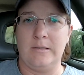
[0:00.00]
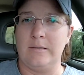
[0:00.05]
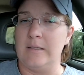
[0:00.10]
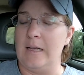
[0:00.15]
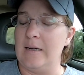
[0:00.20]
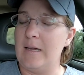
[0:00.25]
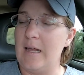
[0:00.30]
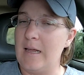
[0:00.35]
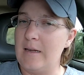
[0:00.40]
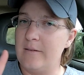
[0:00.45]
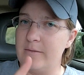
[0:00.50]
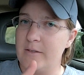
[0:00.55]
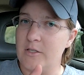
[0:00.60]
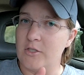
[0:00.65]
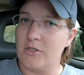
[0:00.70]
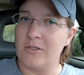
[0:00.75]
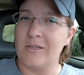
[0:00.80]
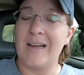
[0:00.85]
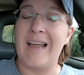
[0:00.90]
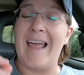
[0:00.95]
Not
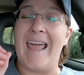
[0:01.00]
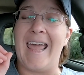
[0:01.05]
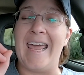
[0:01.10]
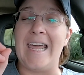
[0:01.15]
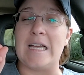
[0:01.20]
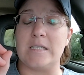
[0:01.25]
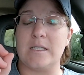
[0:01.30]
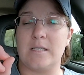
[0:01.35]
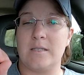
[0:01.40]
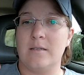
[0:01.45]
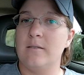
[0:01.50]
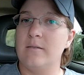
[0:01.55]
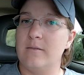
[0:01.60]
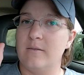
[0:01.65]
adventure, ant